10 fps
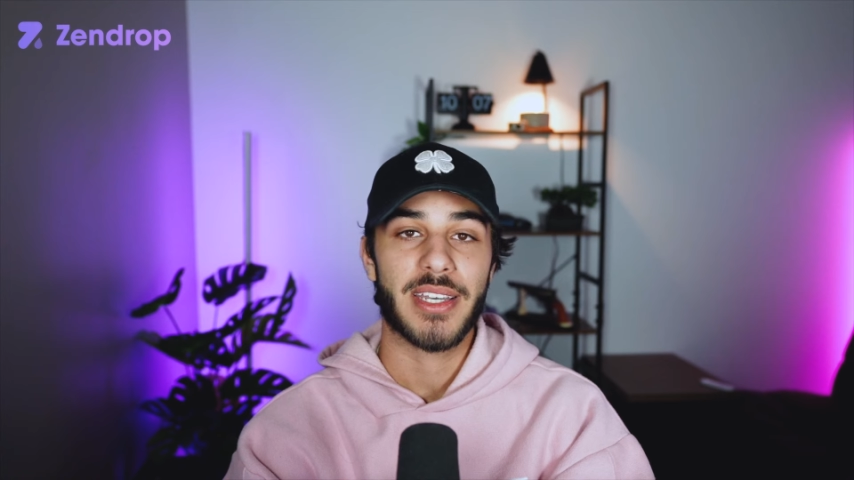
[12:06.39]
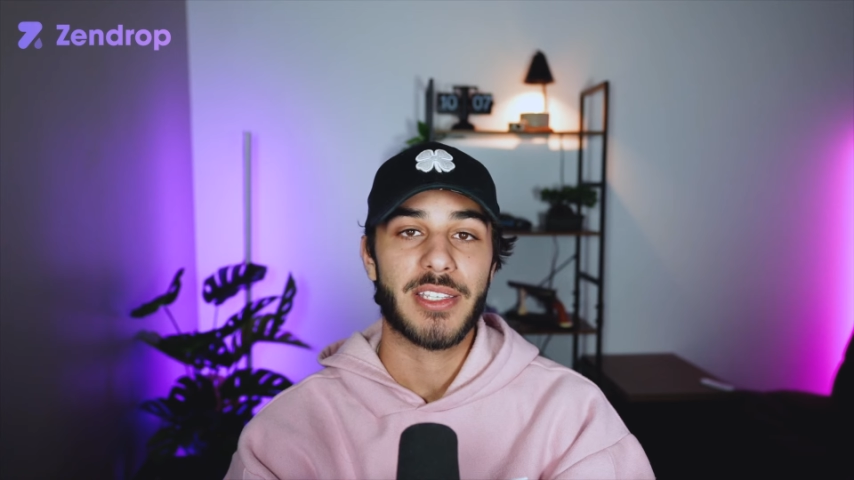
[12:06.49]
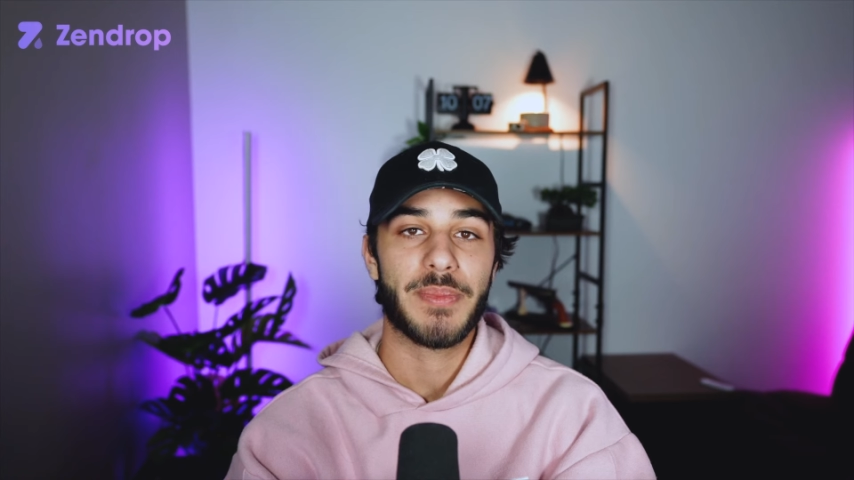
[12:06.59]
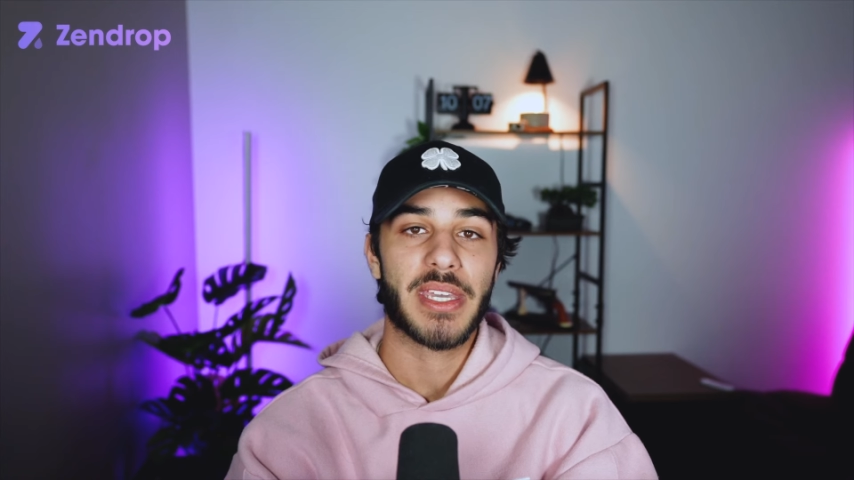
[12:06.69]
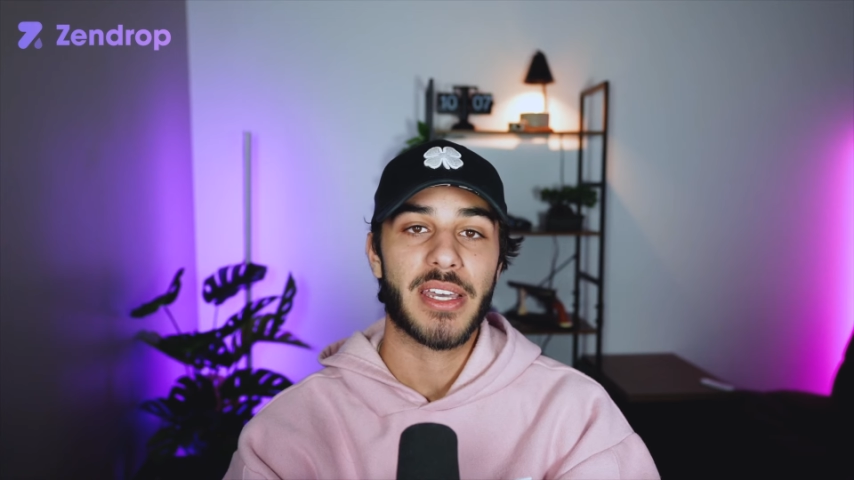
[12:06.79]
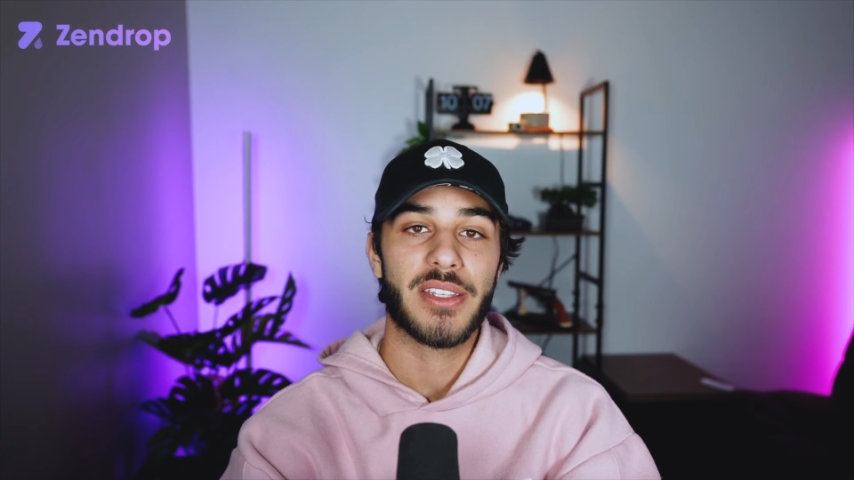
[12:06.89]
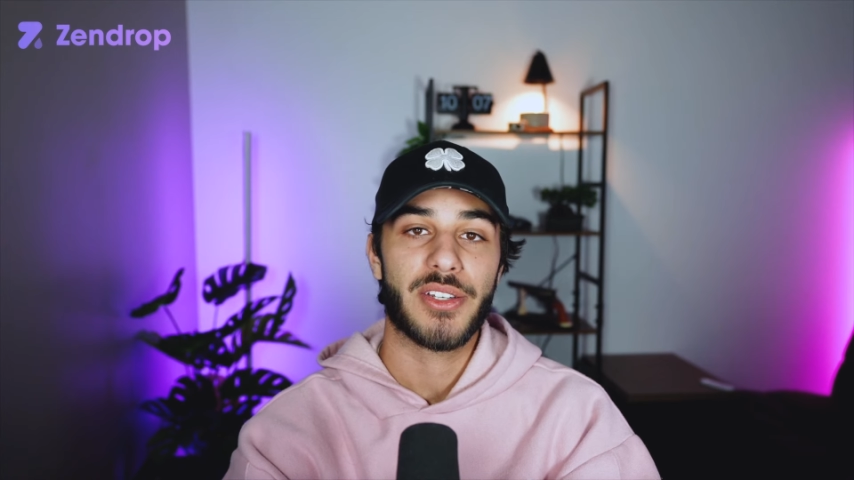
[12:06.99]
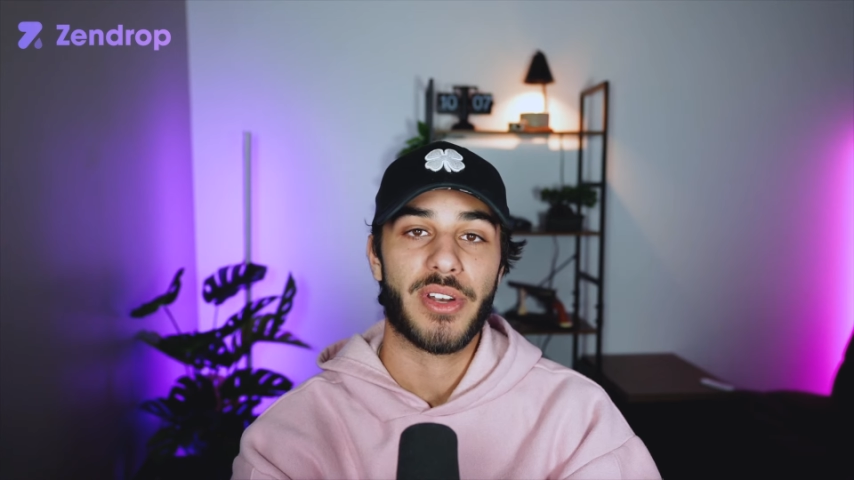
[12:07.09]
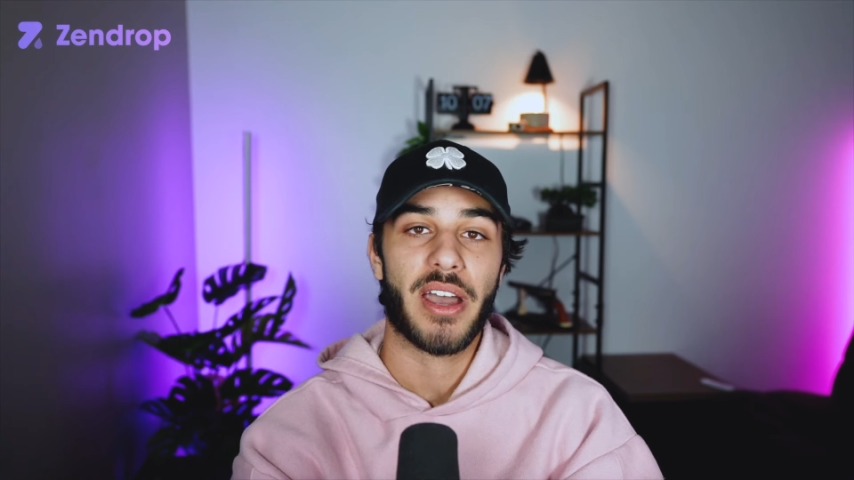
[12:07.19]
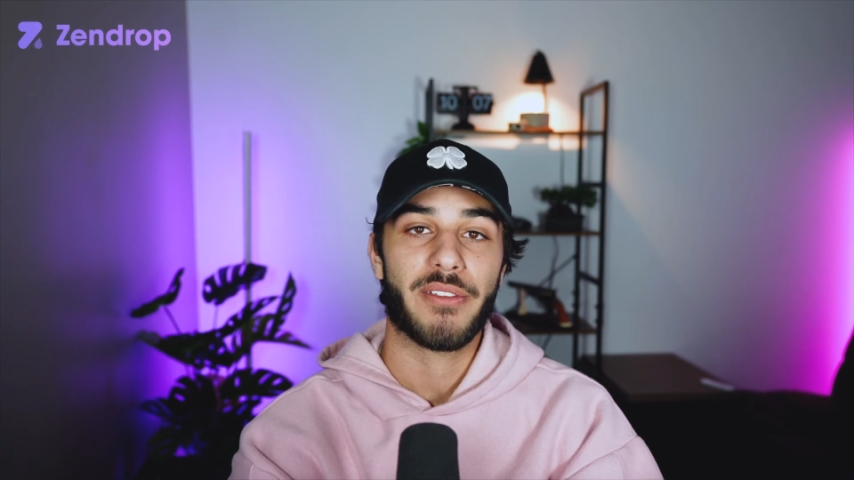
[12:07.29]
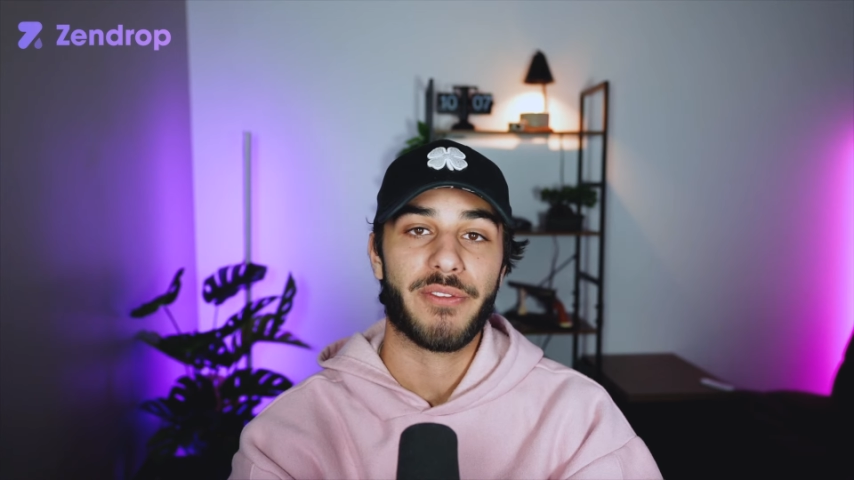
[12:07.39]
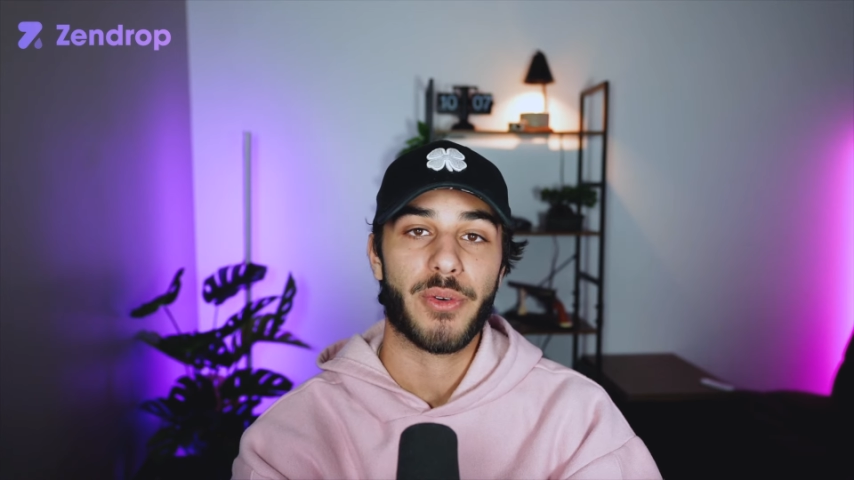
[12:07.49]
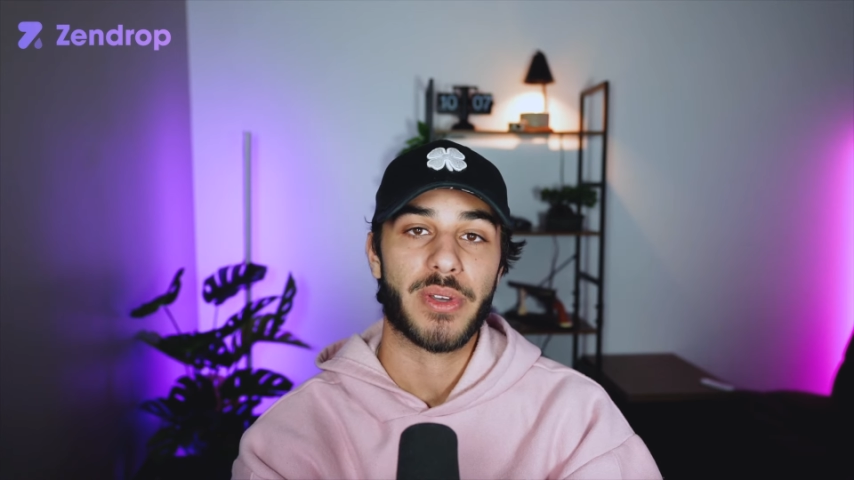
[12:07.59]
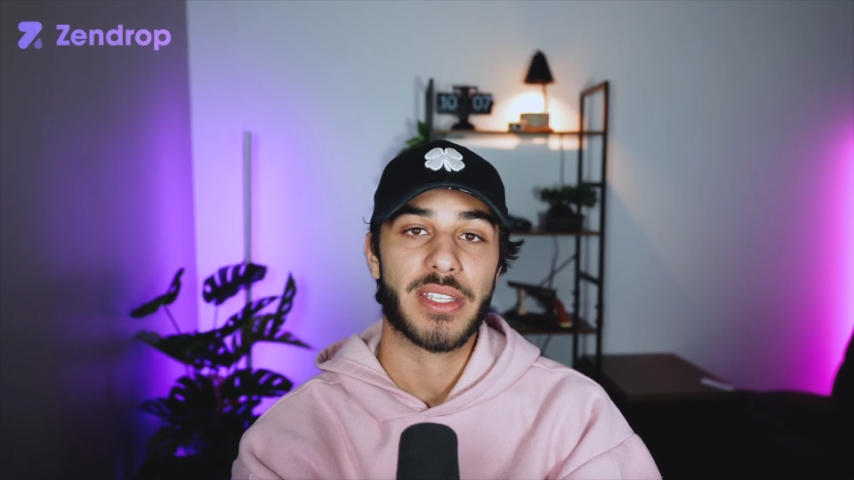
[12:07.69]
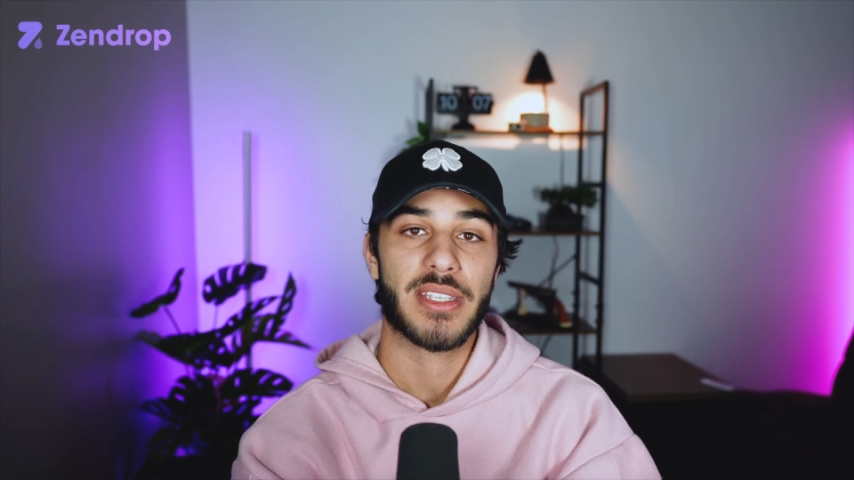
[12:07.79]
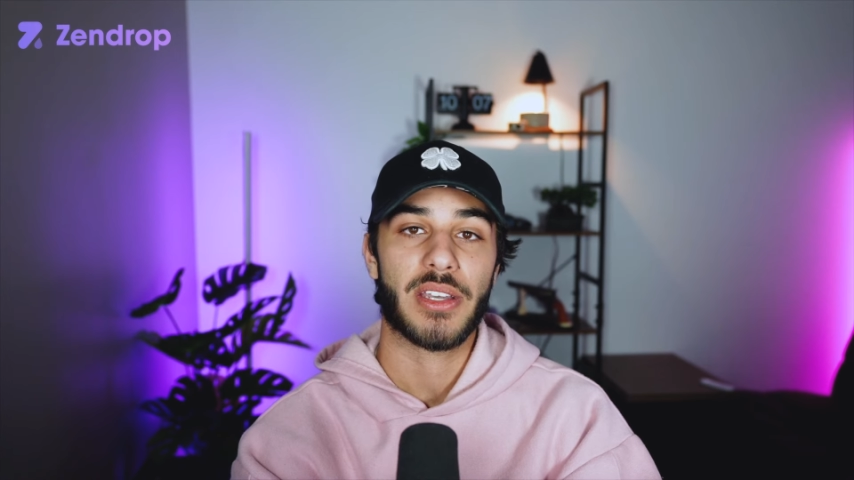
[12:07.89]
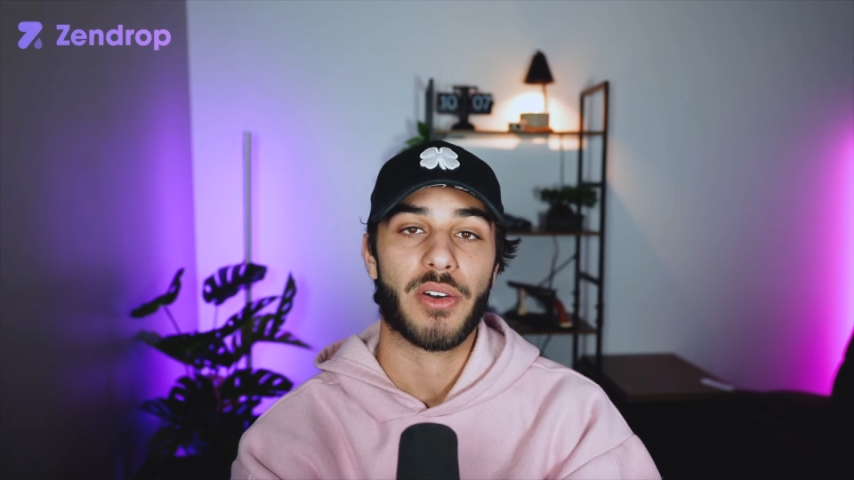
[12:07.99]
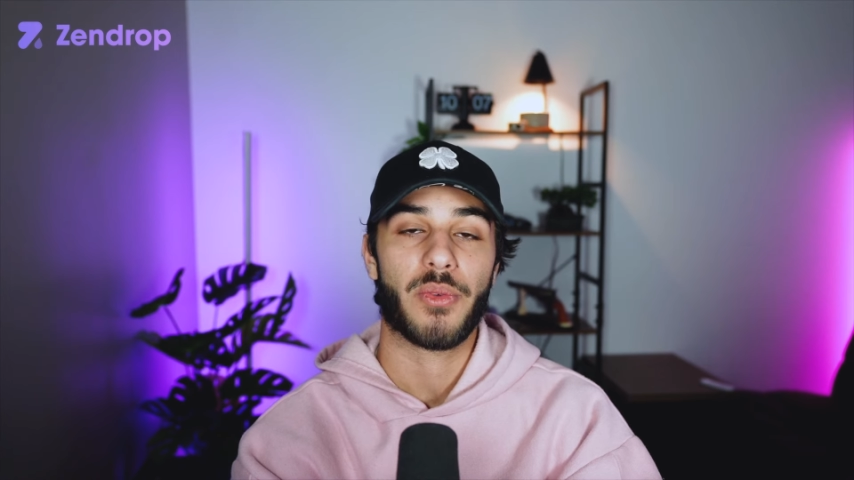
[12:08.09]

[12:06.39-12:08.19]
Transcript: it's because you're not focusing